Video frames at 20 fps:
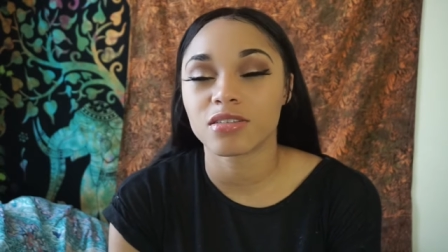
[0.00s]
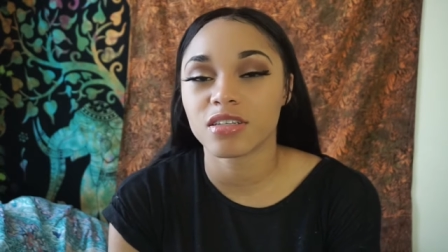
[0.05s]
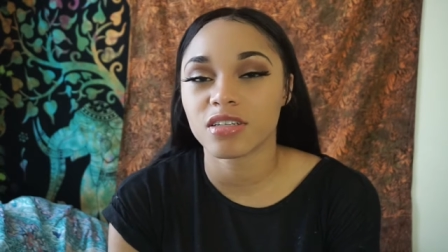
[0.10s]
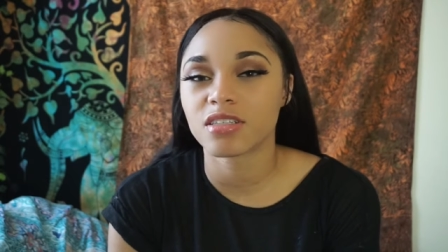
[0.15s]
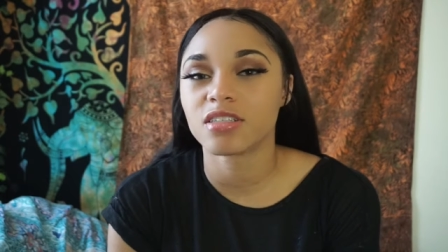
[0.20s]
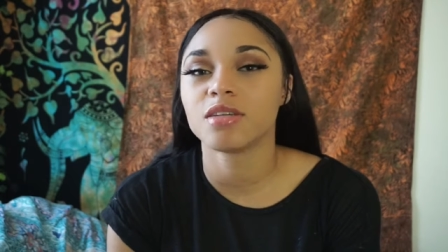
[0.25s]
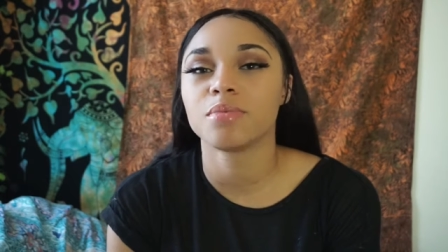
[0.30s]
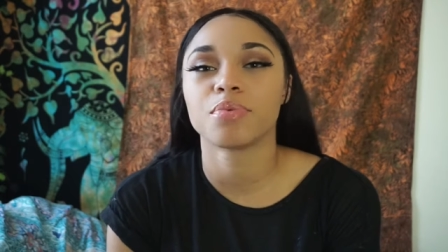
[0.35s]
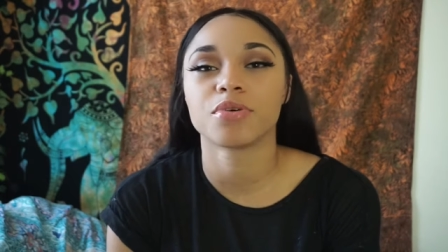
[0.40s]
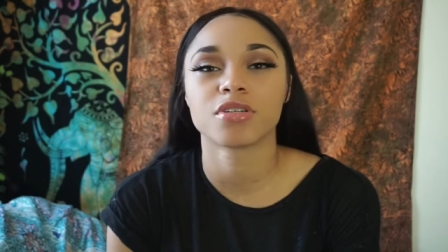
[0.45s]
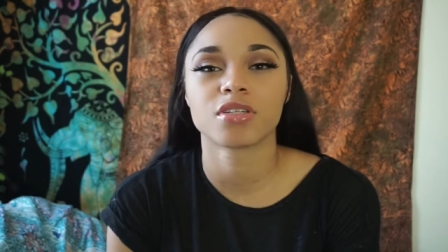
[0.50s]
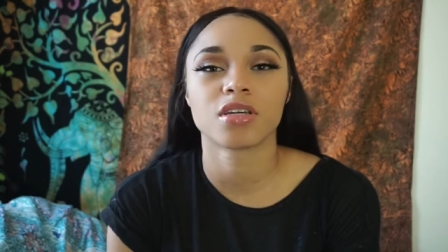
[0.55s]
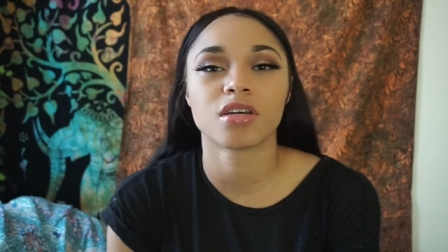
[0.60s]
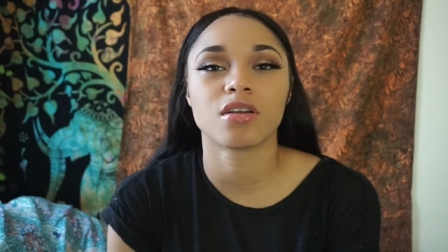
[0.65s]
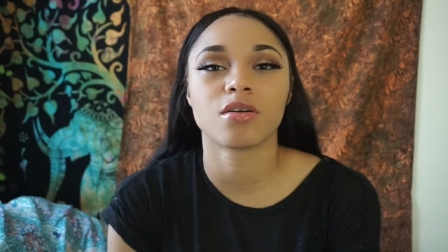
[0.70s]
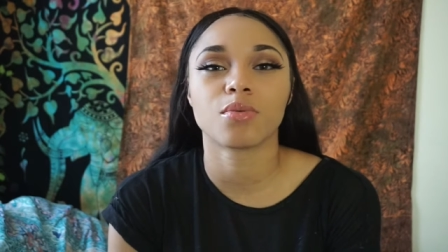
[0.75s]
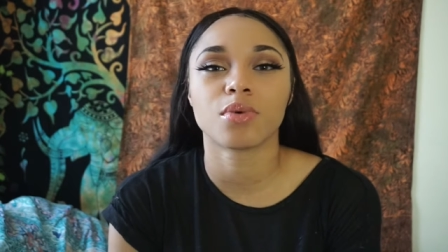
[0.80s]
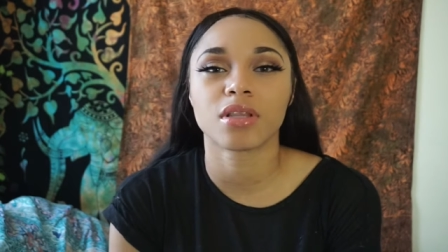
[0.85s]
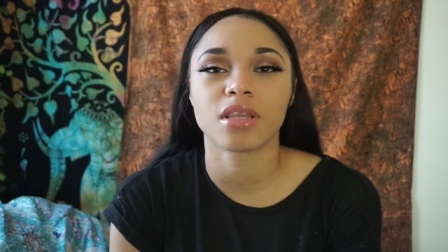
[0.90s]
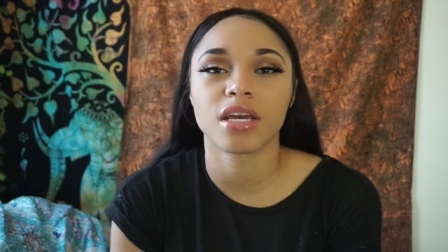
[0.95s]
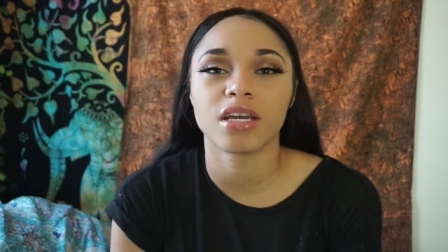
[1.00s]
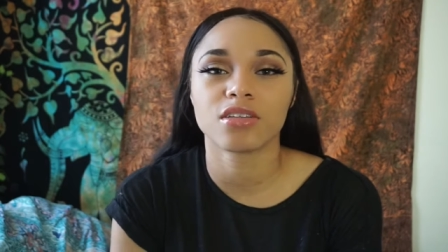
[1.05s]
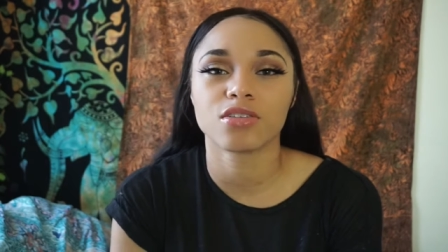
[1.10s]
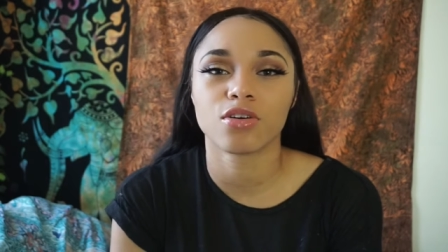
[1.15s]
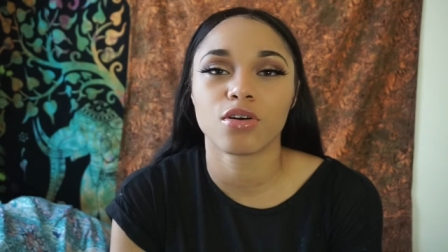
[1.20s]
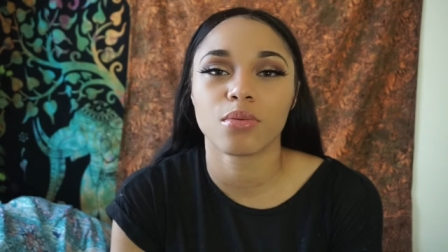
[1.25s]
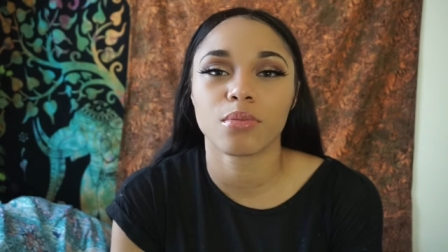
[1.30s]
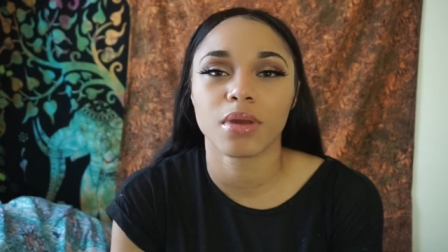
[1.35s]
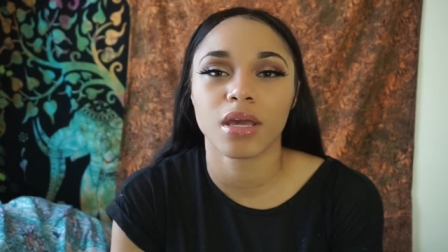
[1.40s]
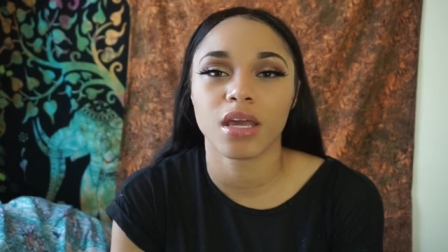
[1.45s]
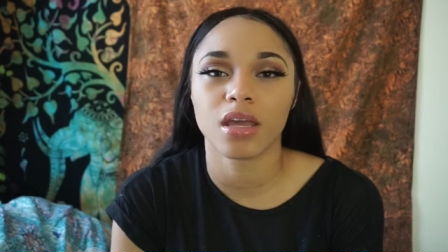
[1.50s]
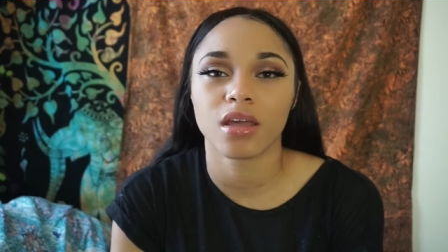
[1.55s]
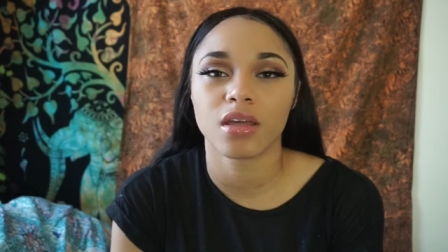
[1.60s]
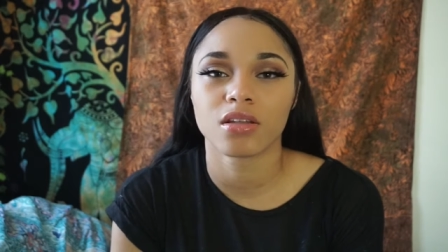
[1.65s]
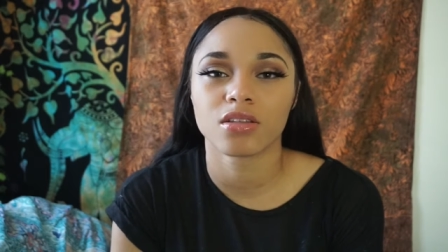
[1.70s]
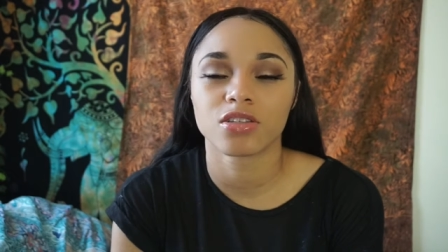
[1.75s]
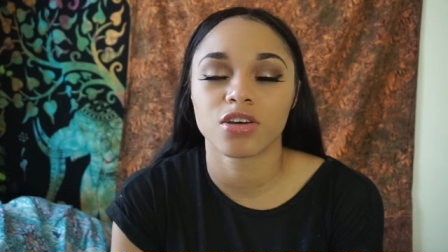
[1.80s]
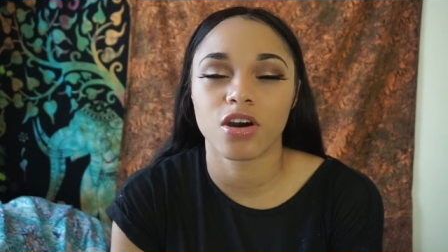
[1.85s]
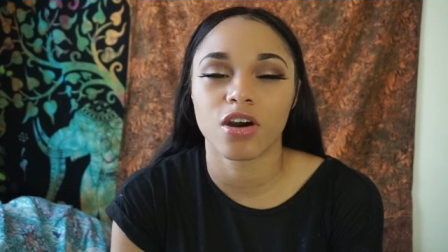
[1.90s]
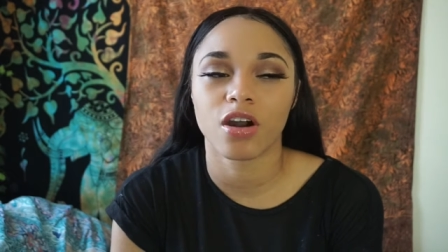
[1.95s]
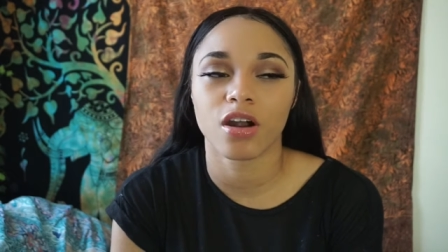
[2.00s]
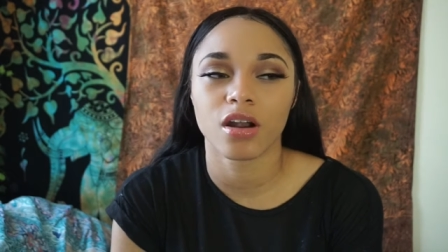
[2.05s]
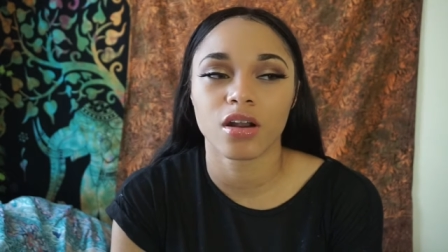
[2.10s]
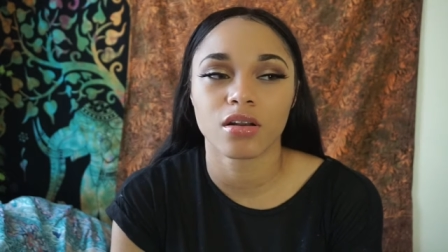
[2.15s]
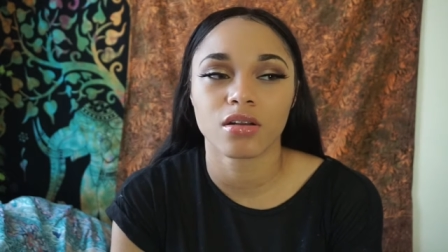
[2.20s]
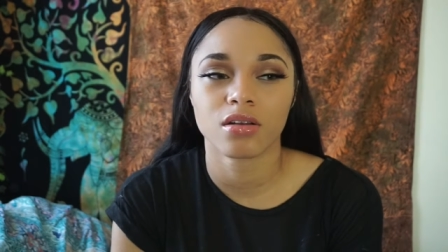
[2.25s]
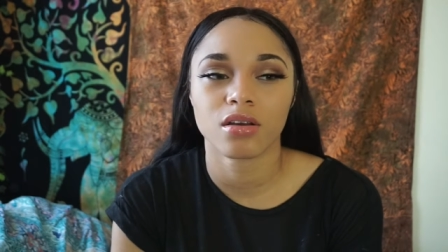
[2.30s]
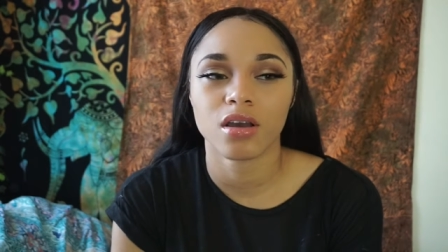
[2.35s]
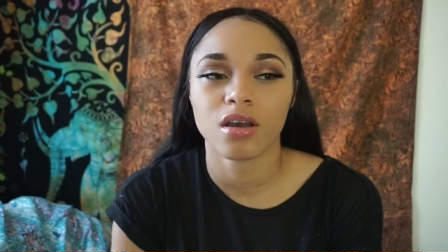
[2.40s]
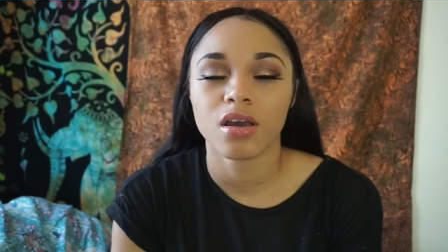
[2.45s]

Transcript: 60% of what they taught me to heart.